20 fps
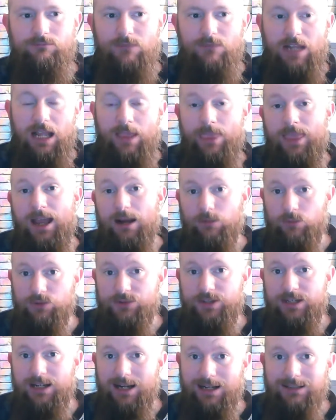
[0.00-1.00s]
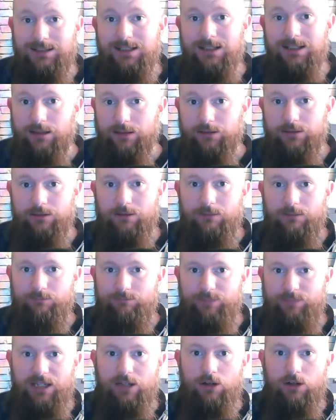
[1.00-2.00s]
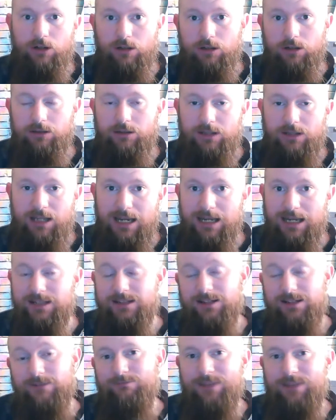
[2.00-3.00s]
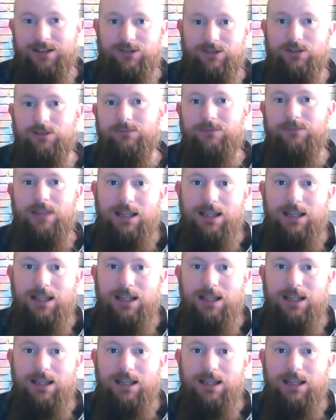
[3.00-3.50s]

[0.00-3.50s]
And that was the idea. Bigger is better.